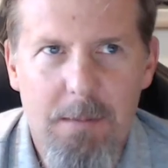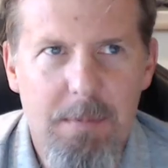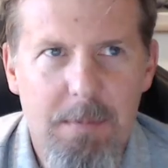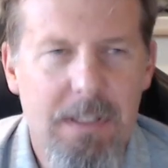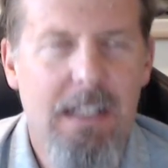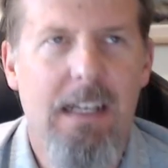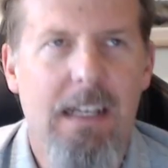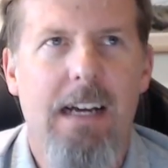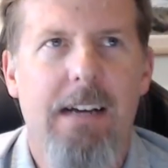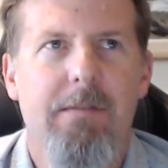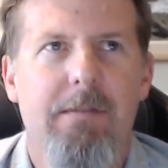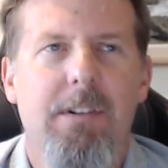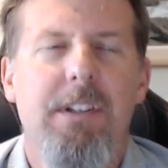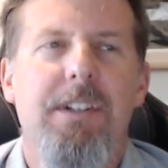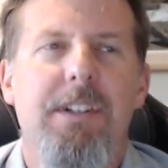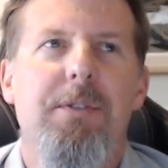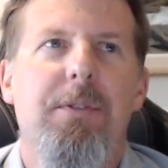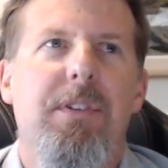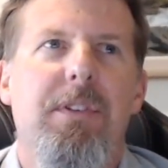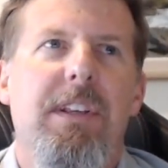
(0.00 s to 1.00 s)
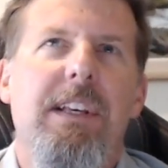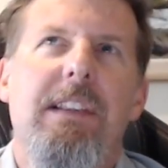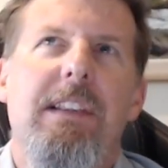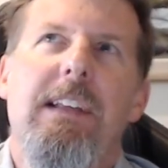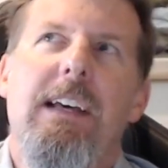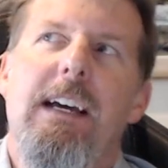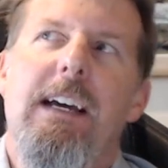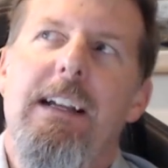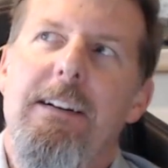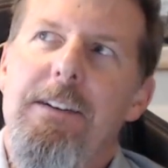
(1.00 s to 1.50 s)
helps. I really do think
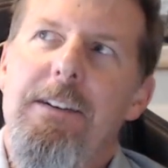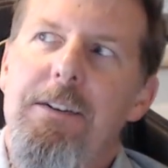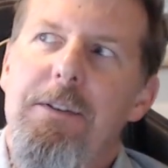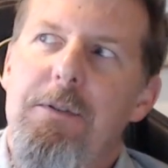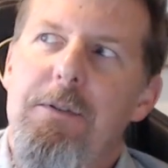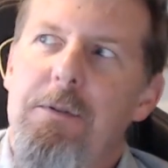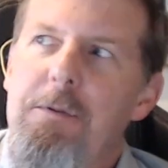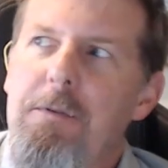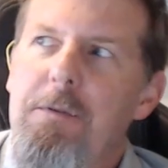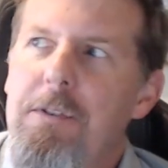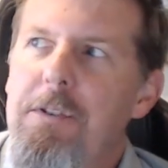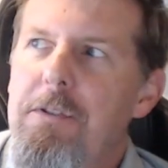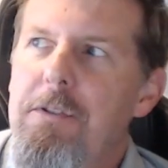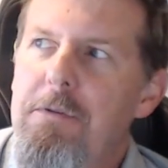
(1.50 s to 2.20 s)
that you